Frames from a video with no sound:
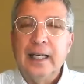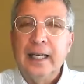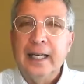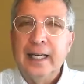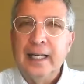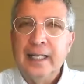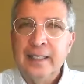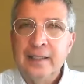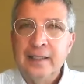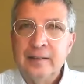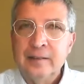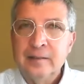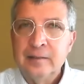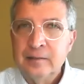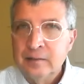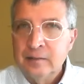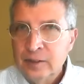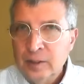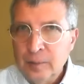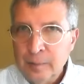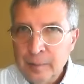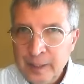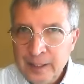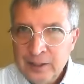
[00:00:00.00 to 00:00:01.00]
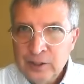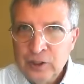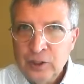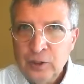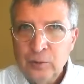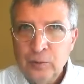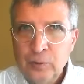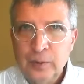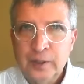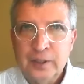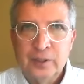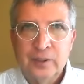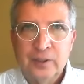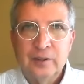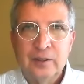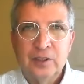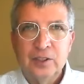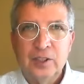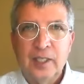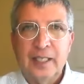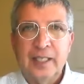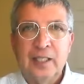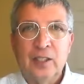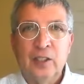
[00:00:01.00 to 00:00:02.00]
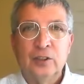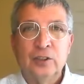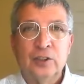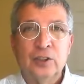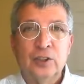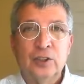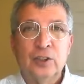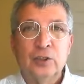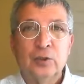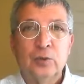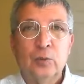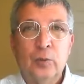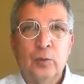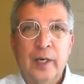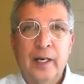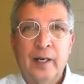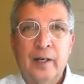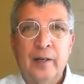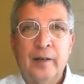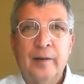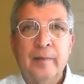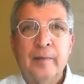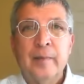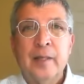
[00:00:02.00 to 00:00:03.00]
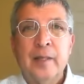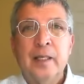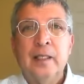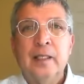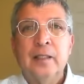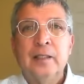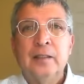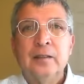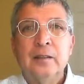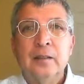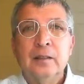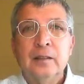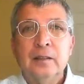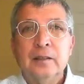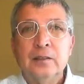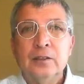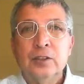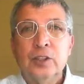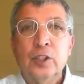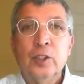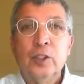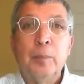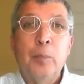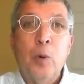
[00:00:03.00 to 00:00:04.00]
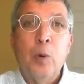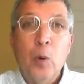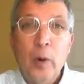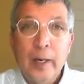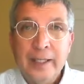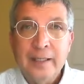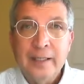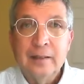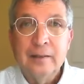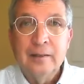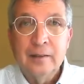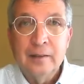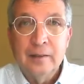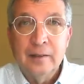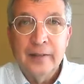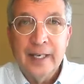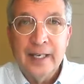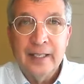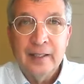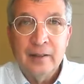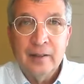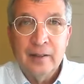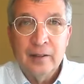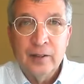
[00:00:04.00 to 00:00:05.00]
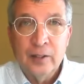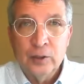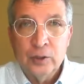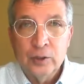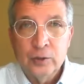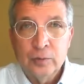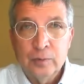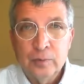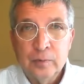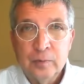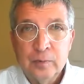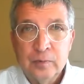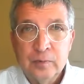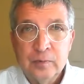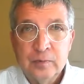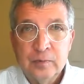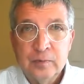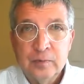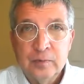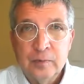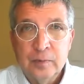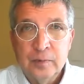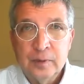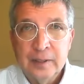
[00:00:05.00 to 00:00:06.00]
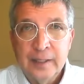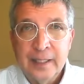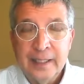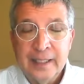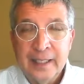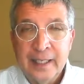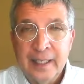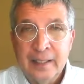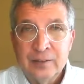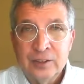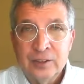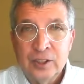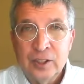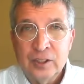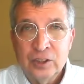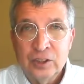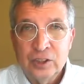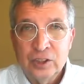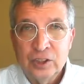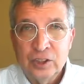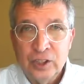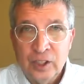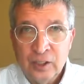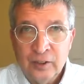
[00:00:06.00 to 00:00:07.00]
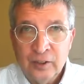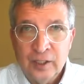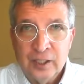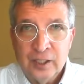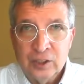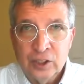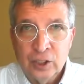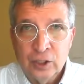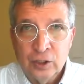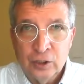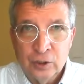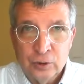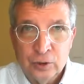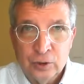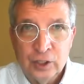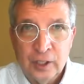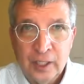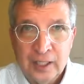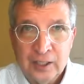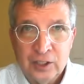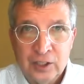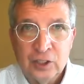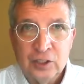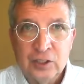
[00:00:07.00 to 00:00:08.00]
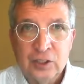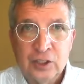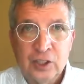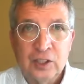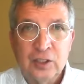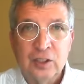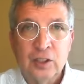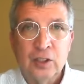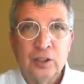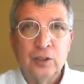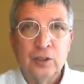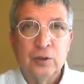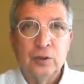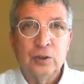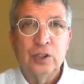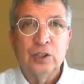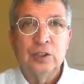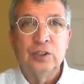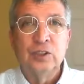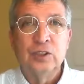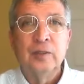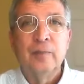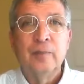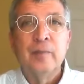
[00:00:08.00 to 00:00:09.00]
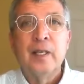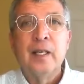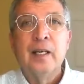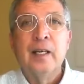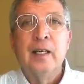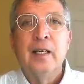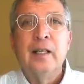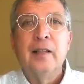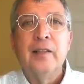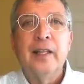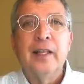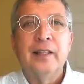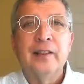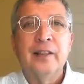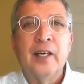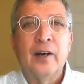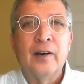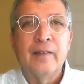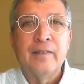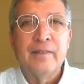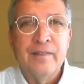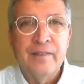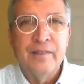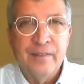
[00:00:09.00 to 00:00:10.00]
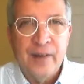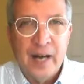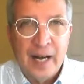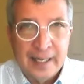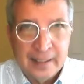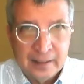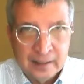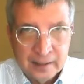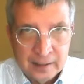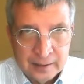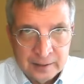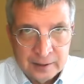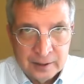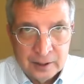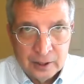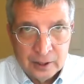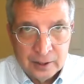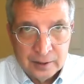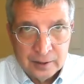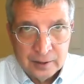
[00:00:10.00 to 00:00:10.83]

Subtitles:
and dementia with psychosis, where to the point that they can have such serious hallucinations and delusions that they're violent